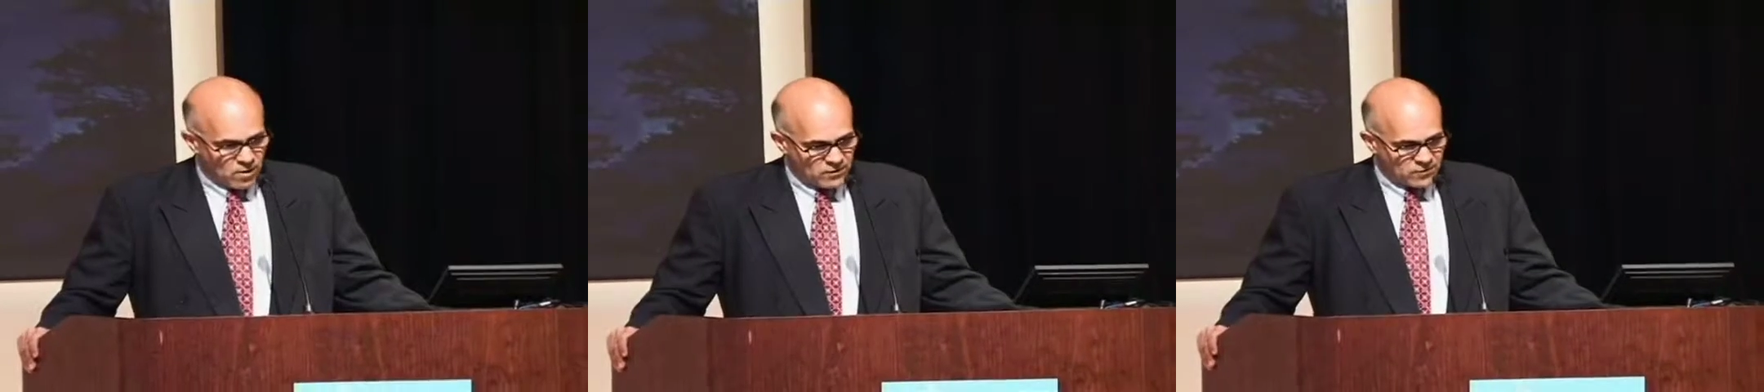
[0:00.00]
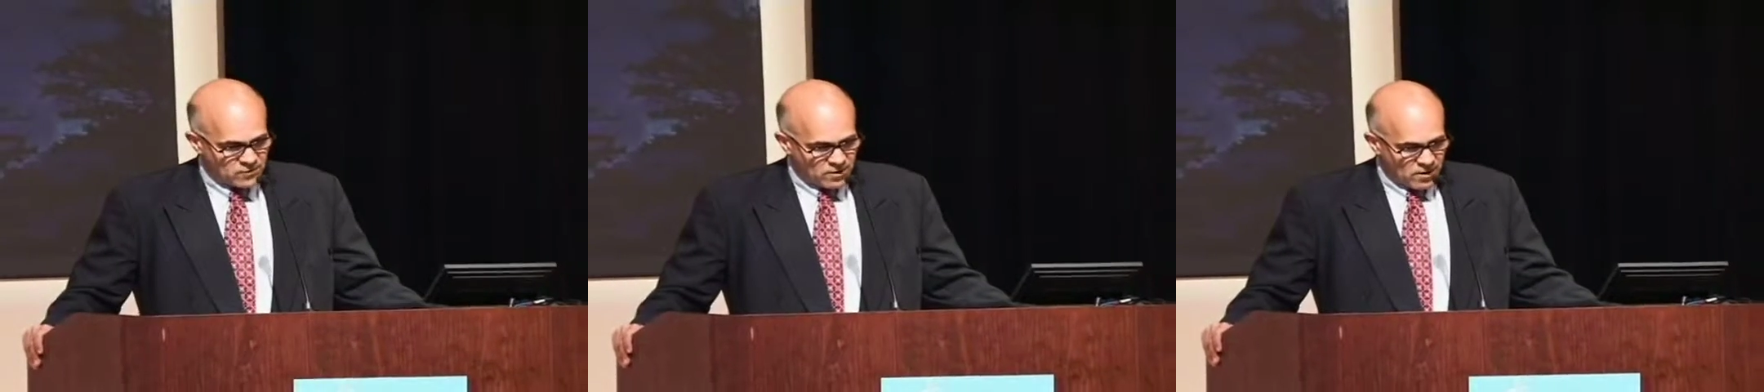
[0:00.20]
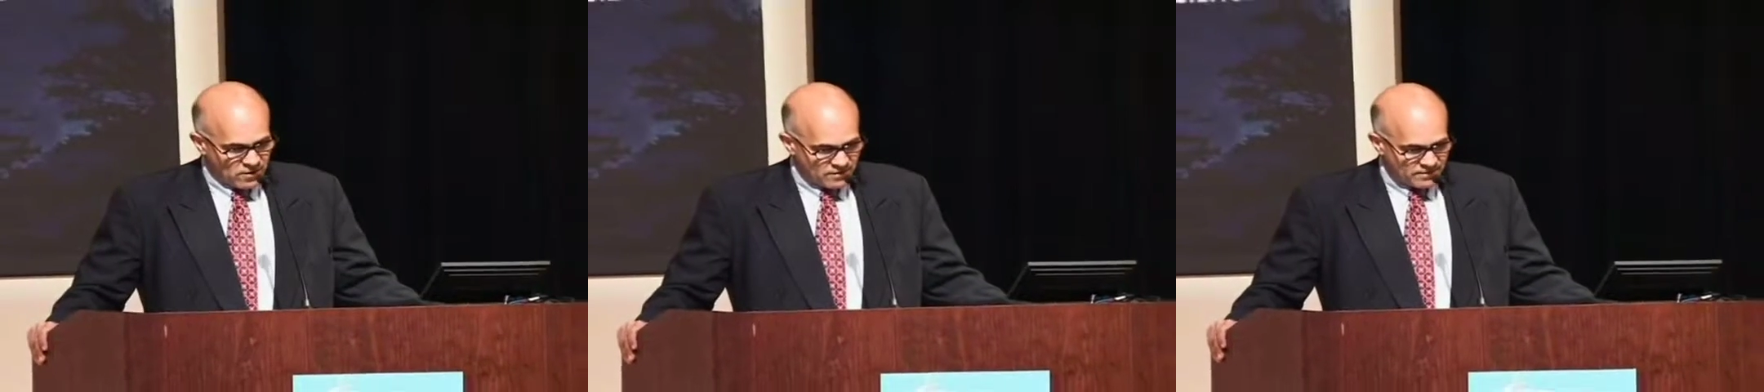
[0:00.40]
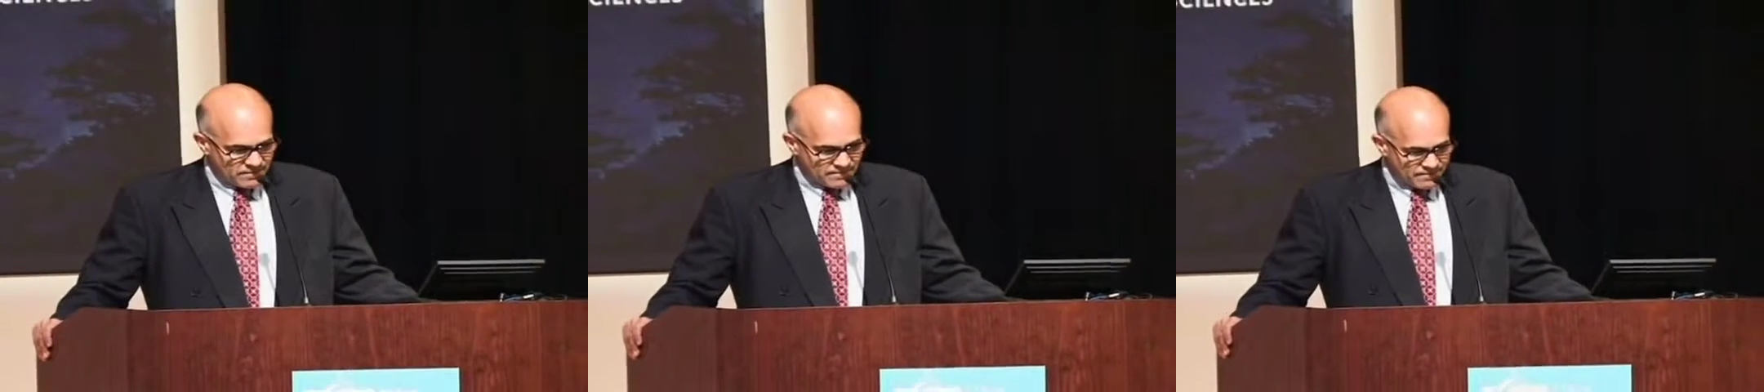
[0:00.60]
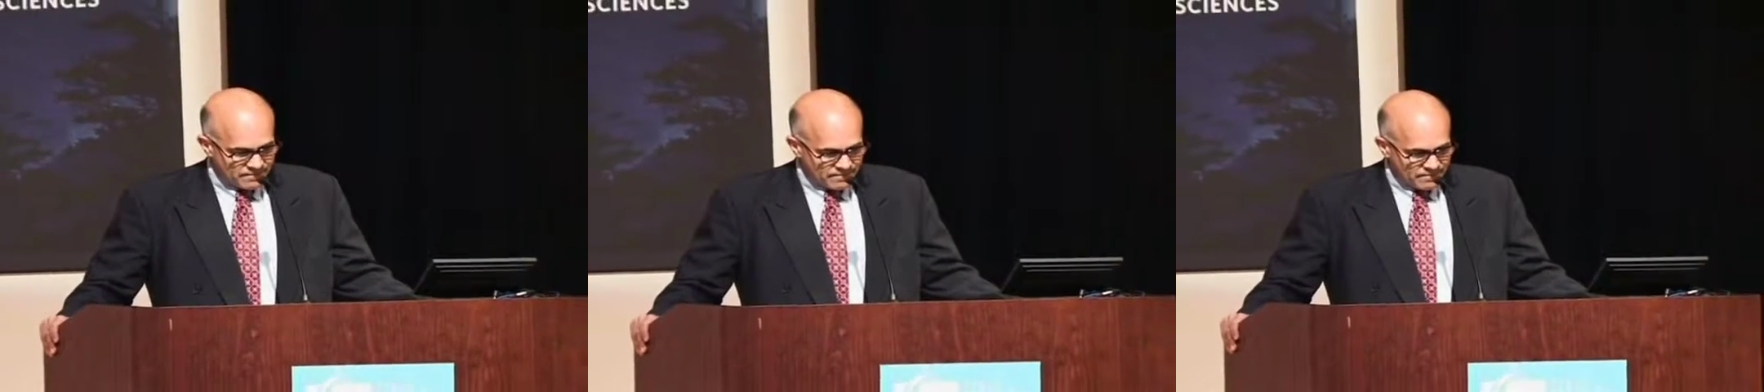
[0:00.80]
Walter Dalton.
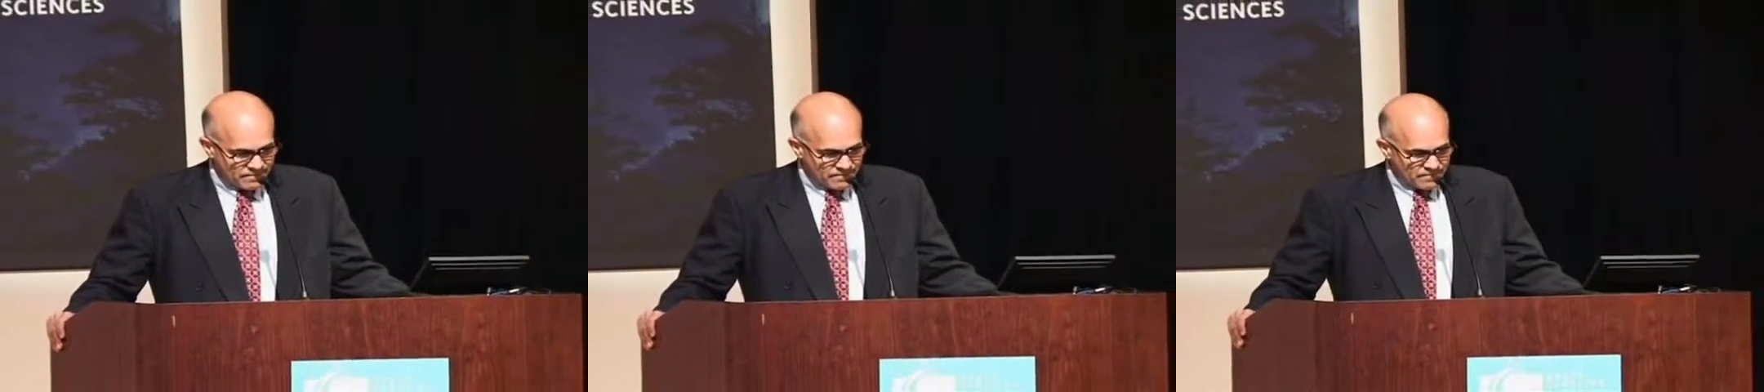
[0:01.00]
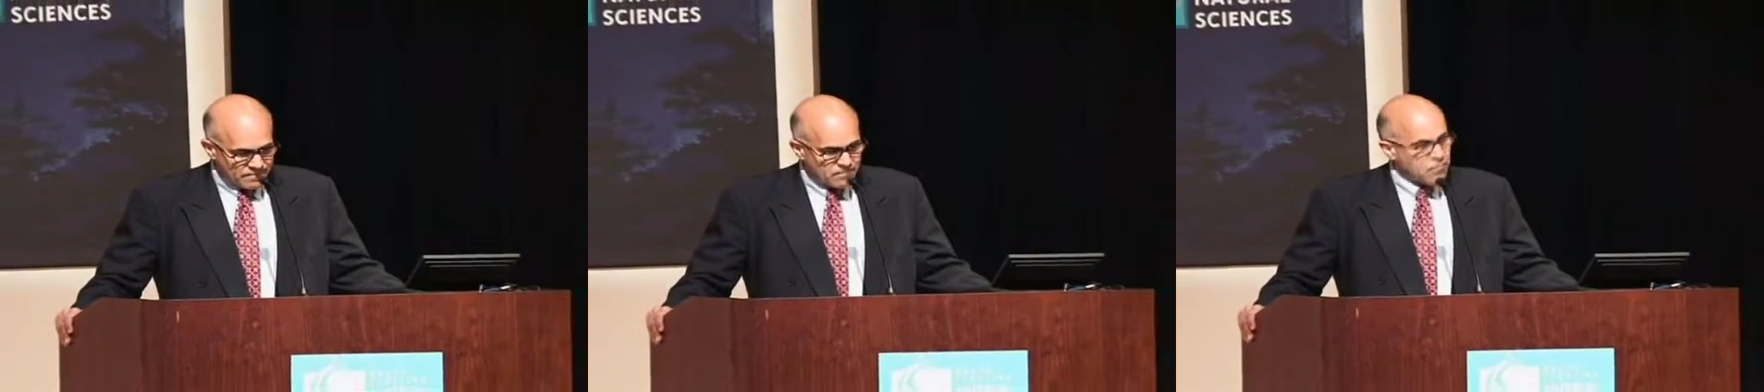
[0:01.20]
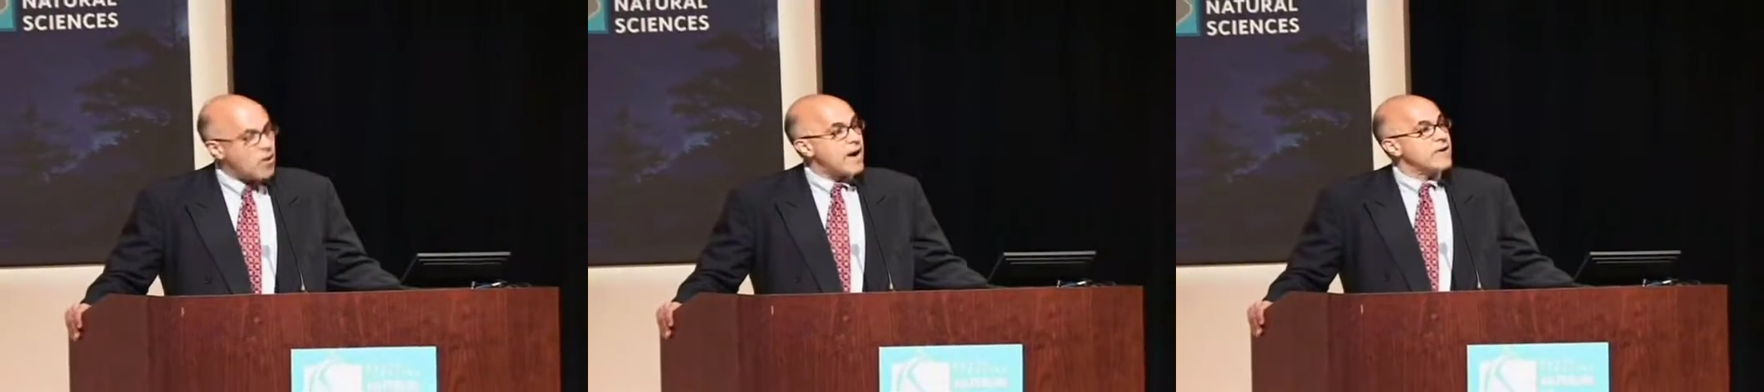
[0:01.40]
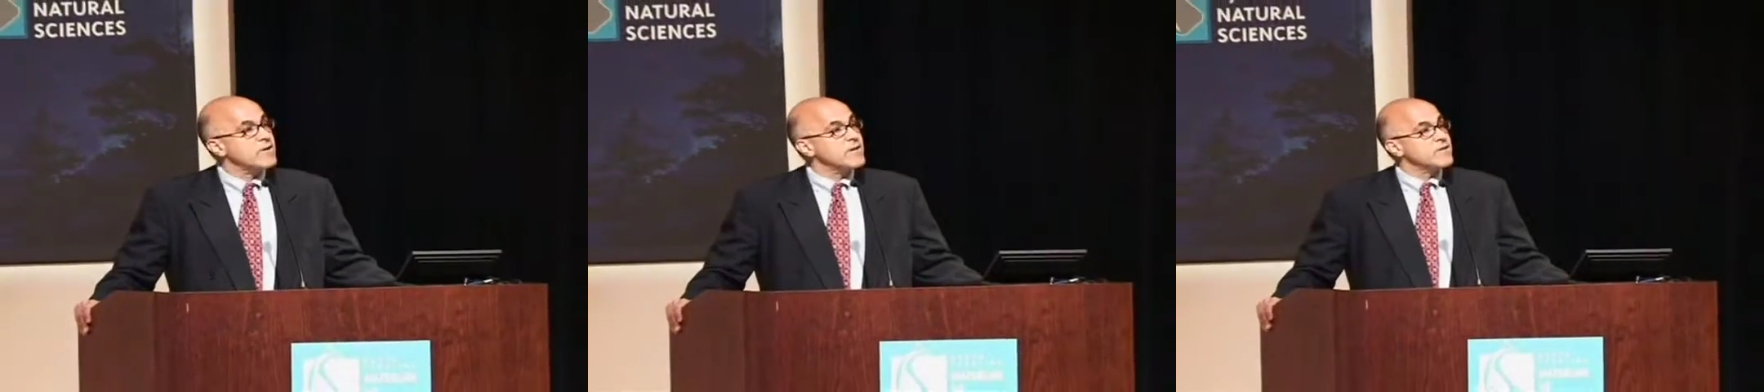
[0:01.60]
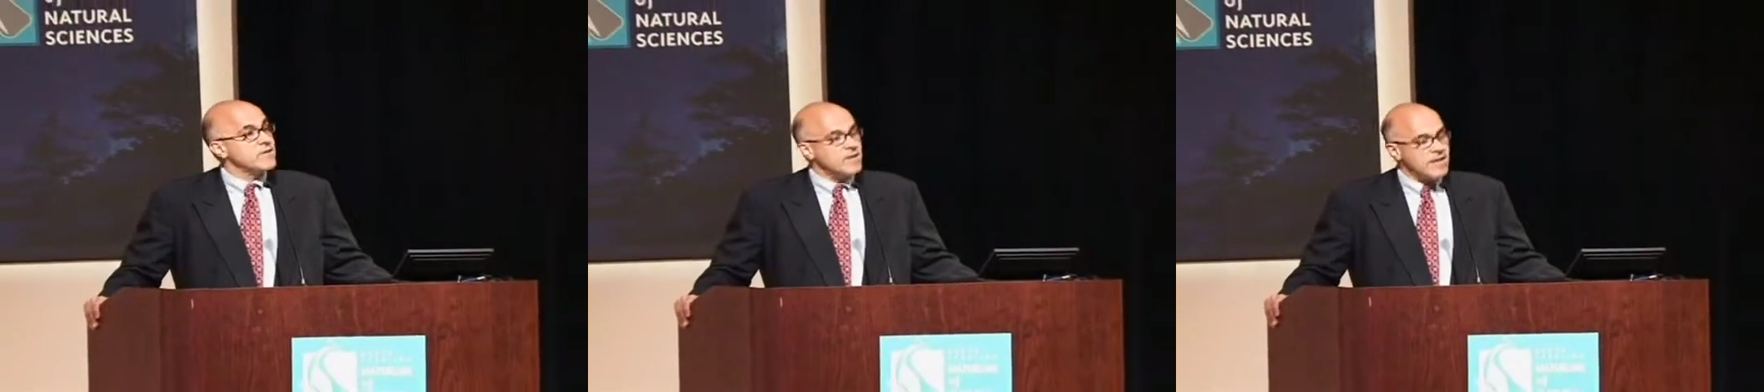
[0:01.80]
Prior to his